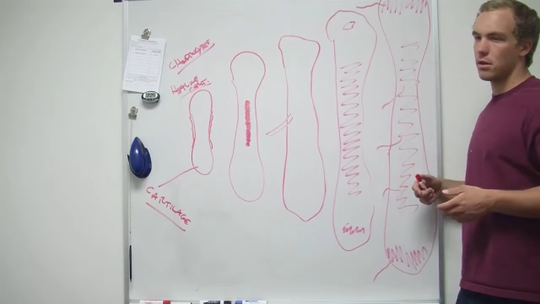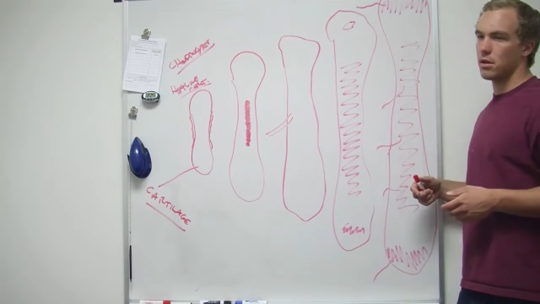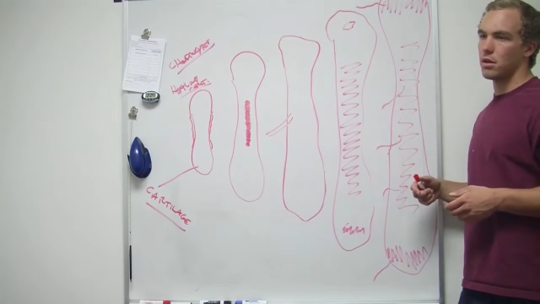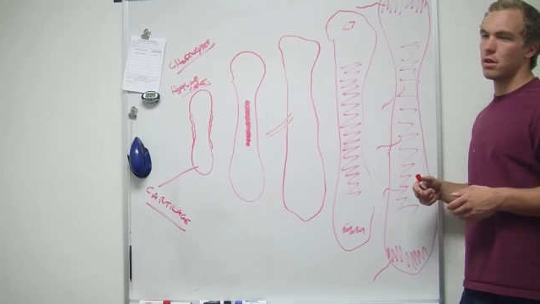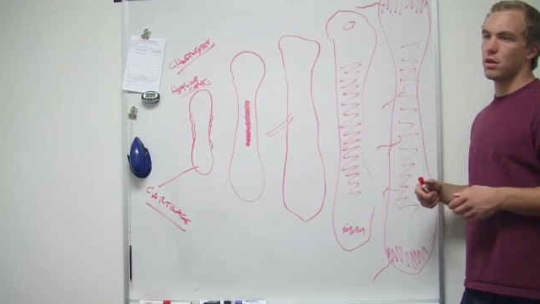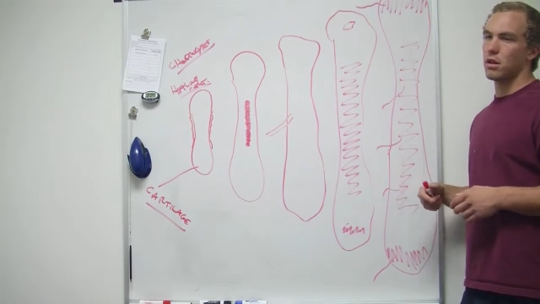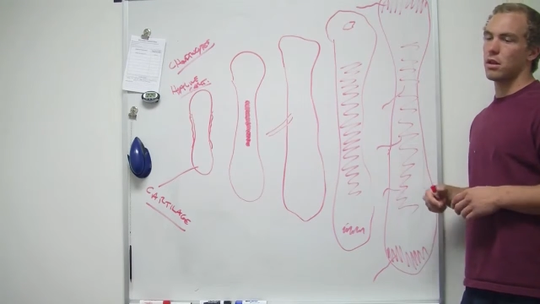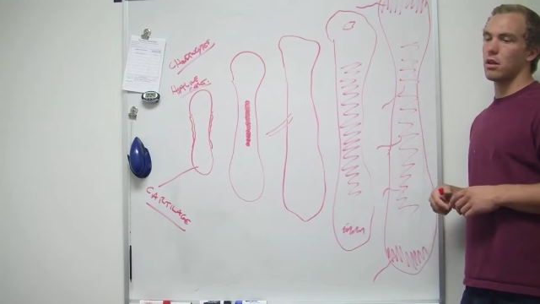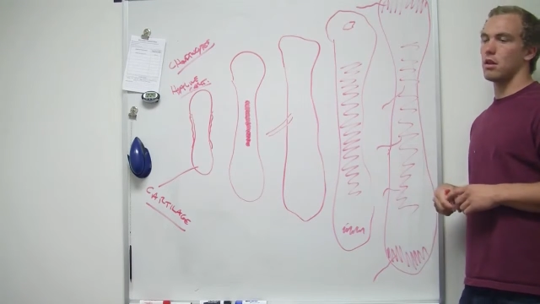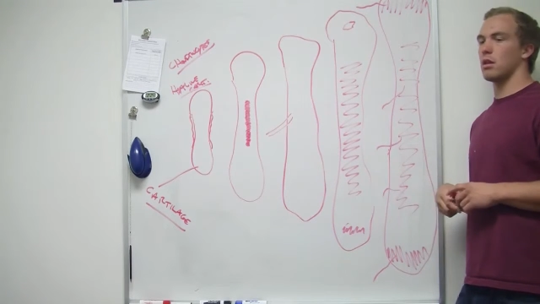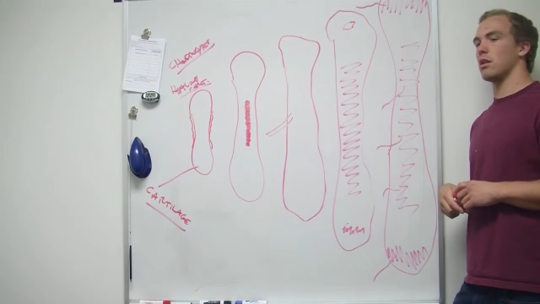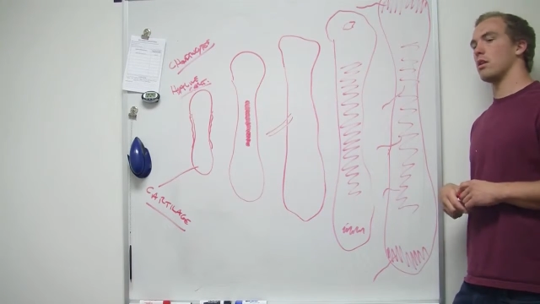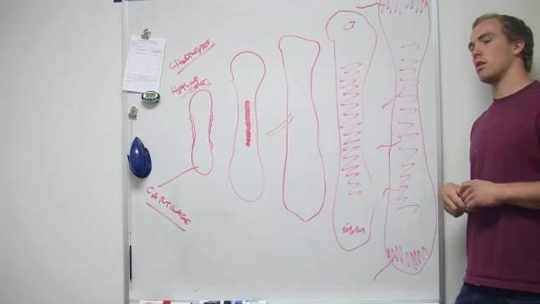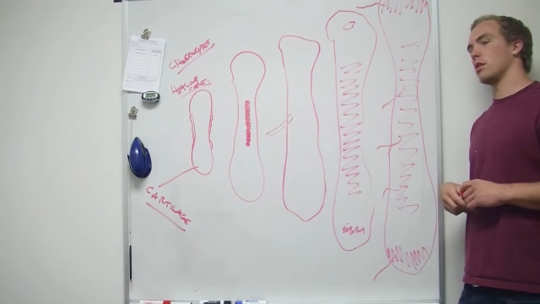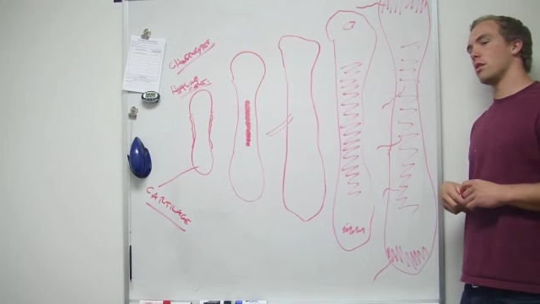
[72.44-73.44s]

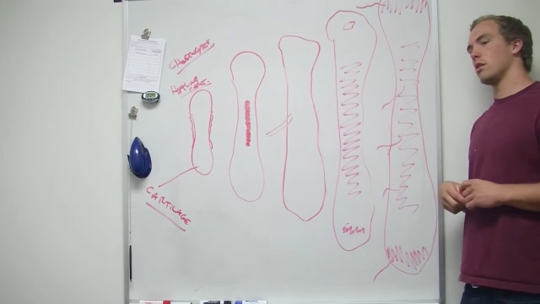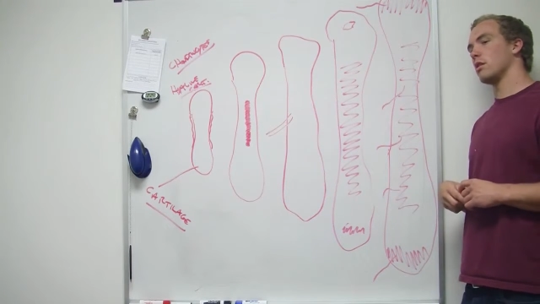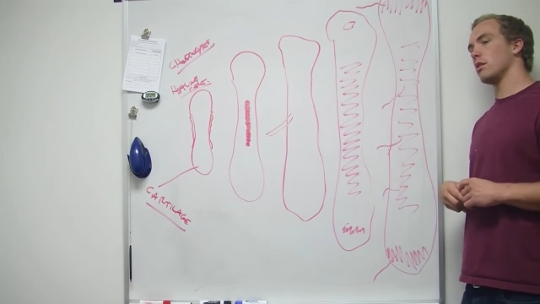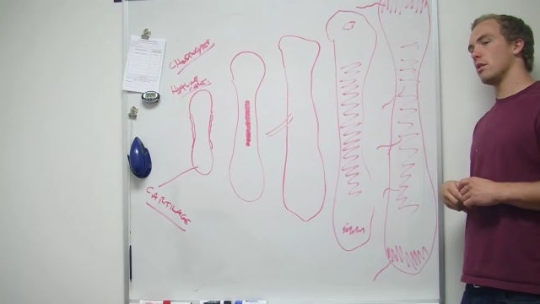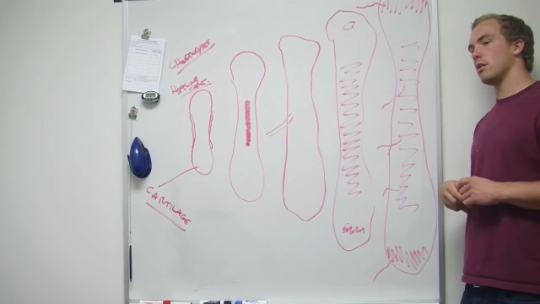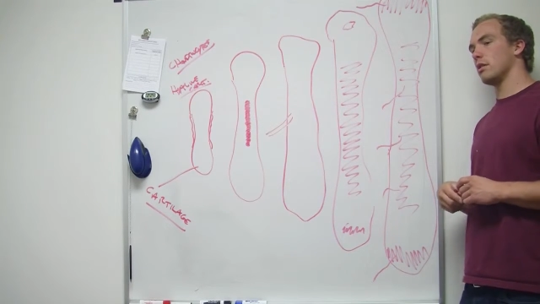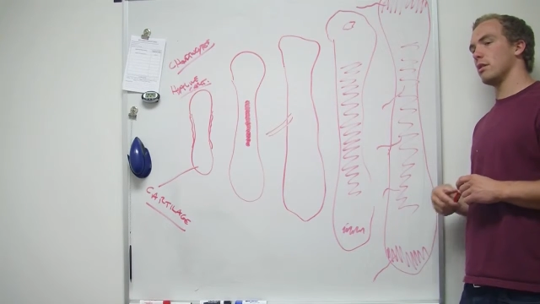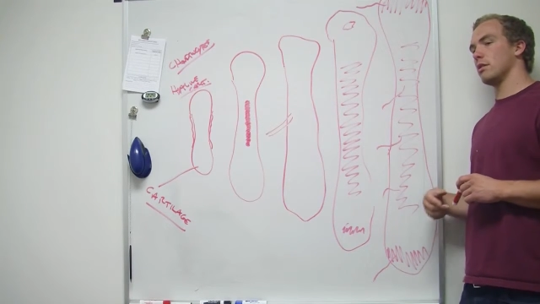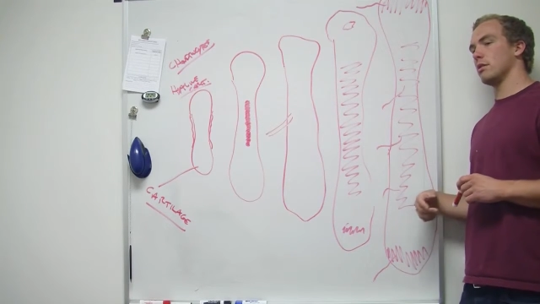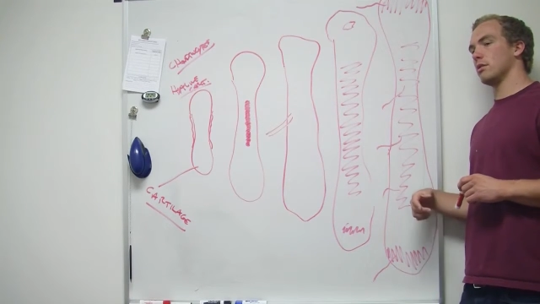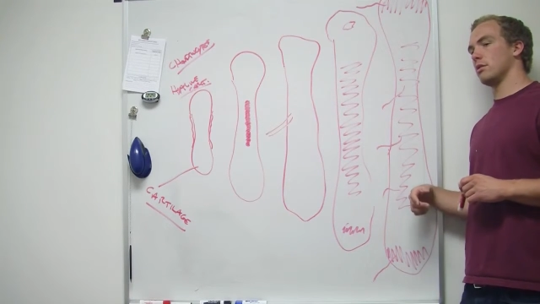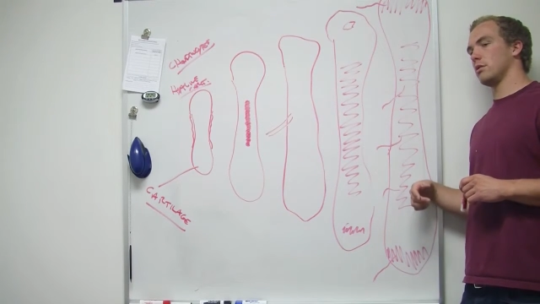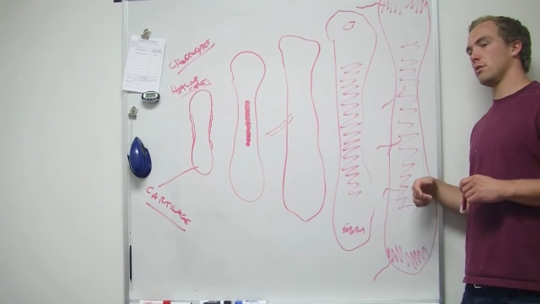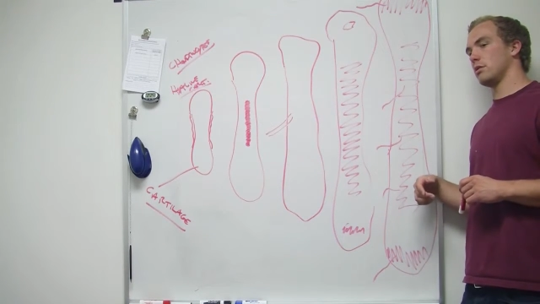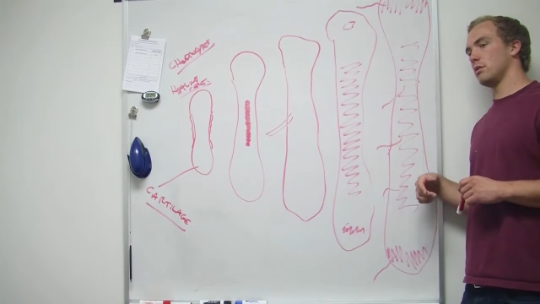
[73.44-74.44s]

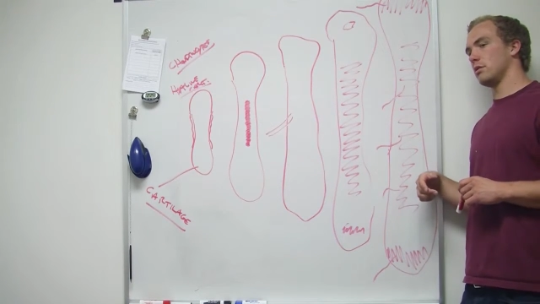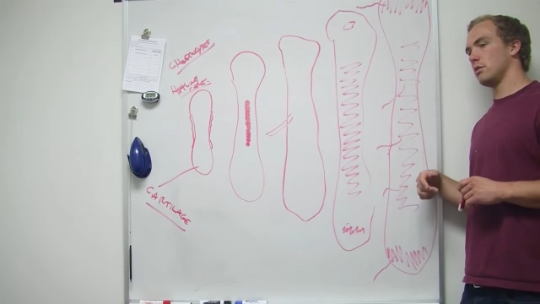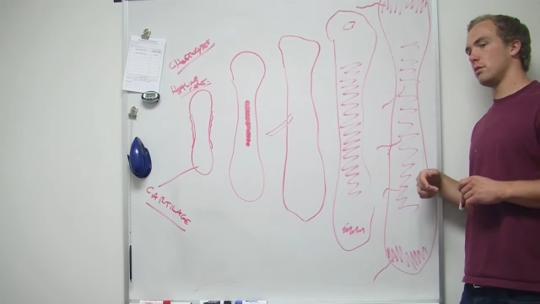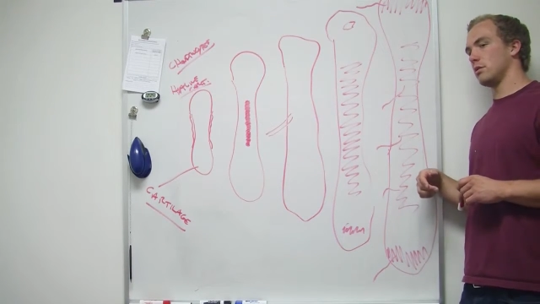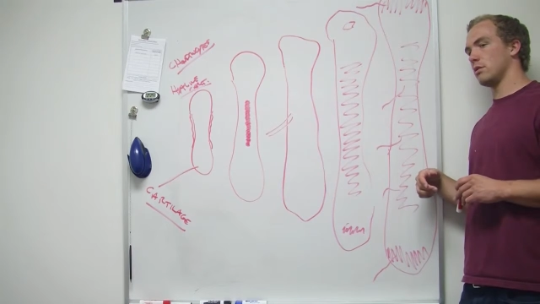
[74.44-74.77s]
Nothing is said.